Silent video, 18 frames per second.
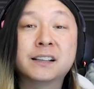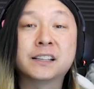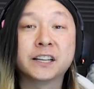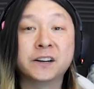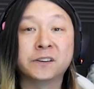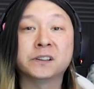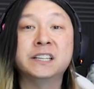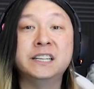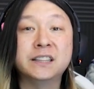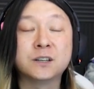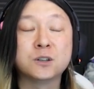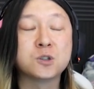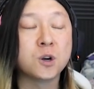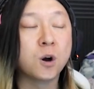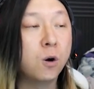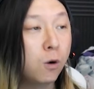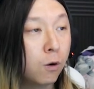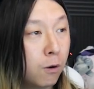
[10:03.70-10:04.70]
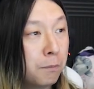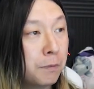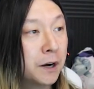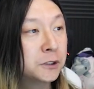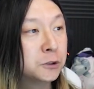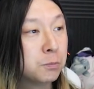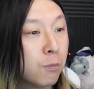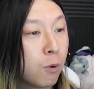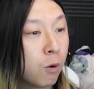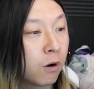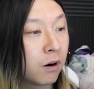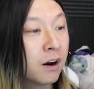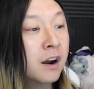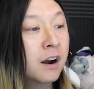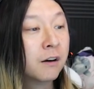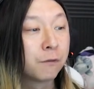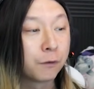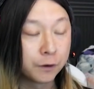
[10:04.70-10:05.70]
Clearly, there's a whole bunch more
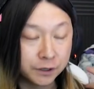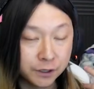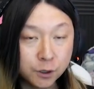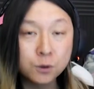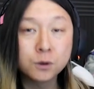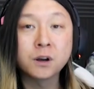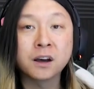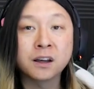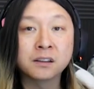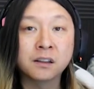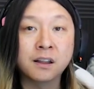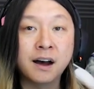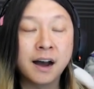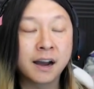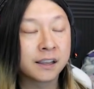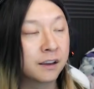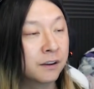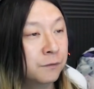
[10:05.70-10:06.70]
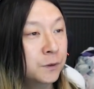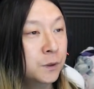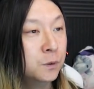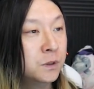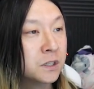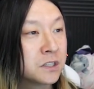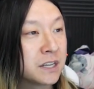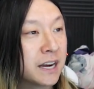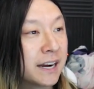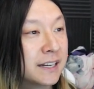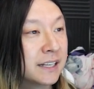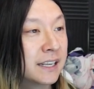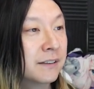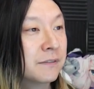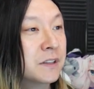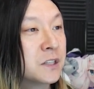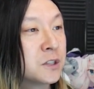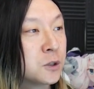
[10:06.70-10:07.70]
for you to unlock if you decide to
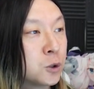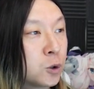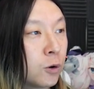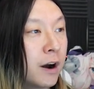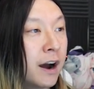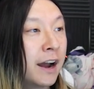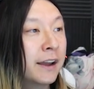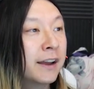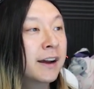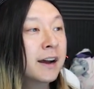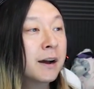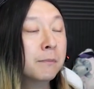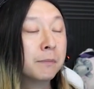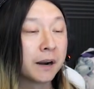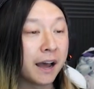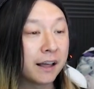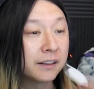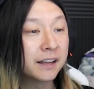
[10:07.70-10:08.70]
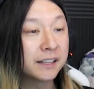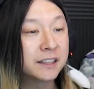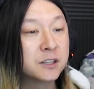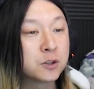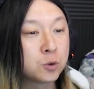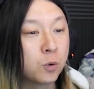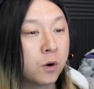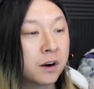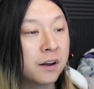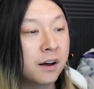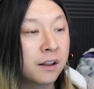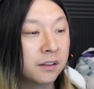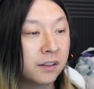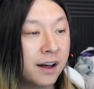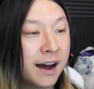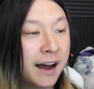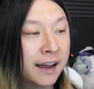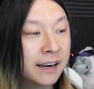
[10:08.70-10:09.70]
give this a try. But I like this one a
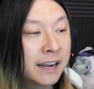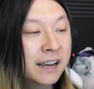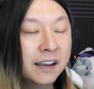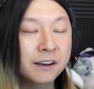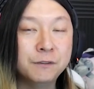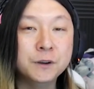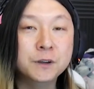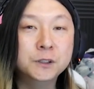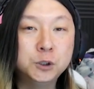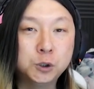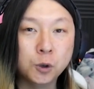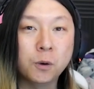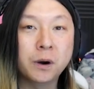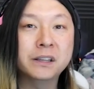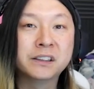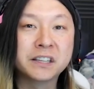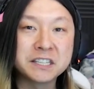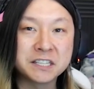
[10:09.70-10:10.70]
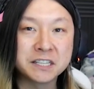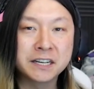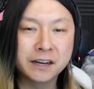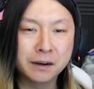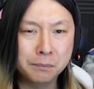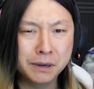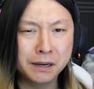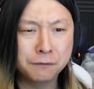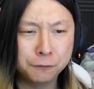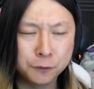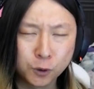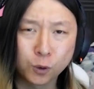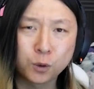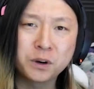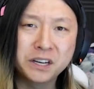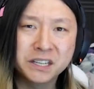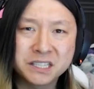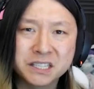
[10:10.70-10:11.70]
lot. If you enjoyed listening to me
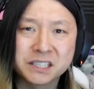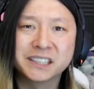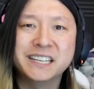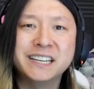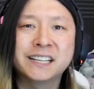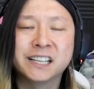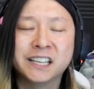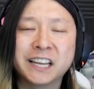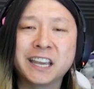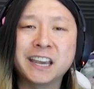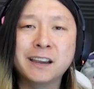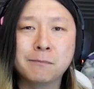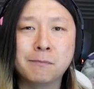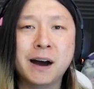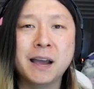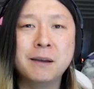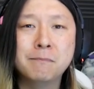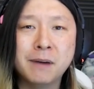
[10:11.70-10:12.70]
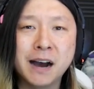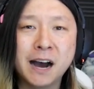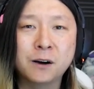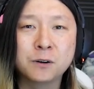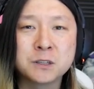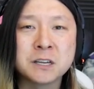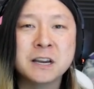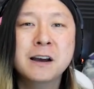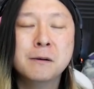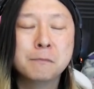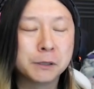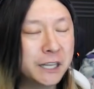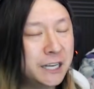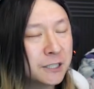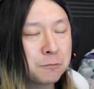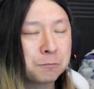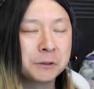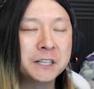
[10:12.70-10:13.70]
furiously clicking my mouse,
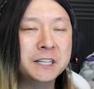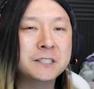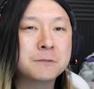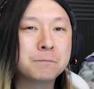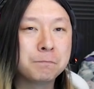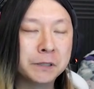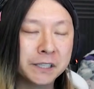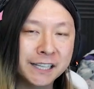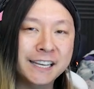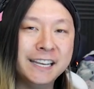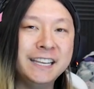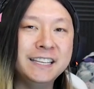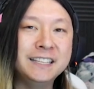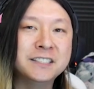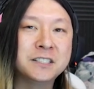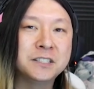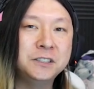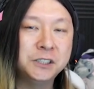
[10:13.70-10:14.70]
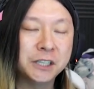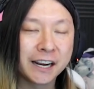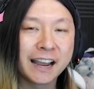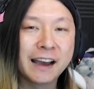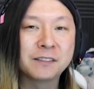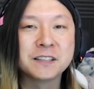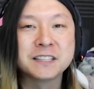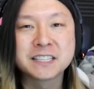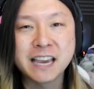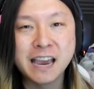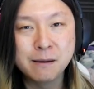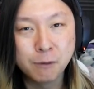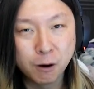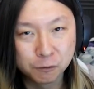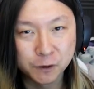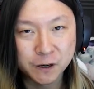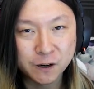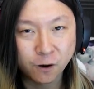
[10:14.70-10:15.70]
please, please, please check out this game
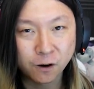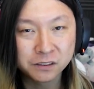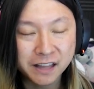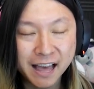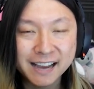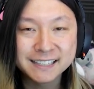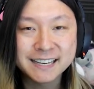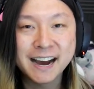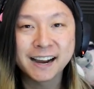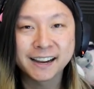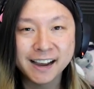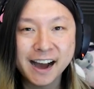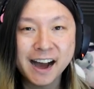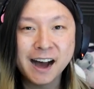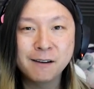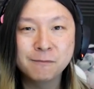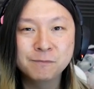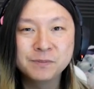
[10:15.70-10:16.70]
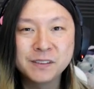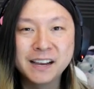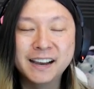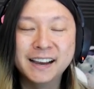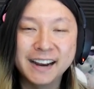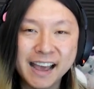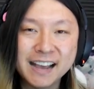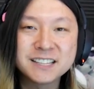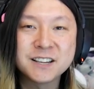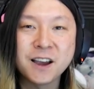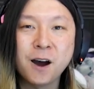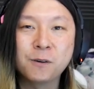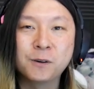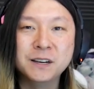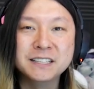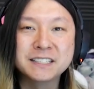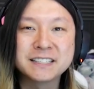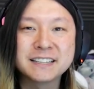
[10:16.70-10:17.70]
over here on lag.com. And as
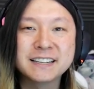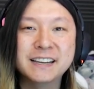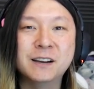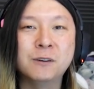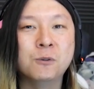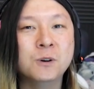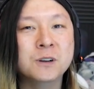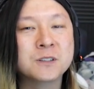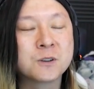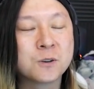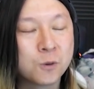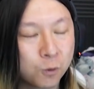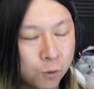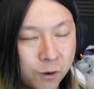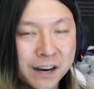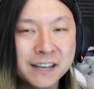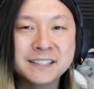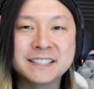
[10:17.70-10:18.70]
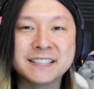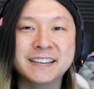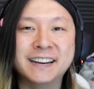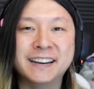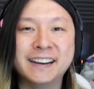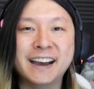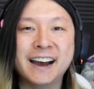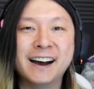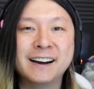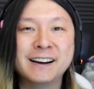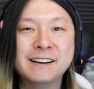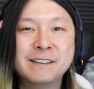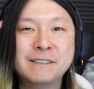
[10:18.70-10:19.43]
always, it was great seeing ya.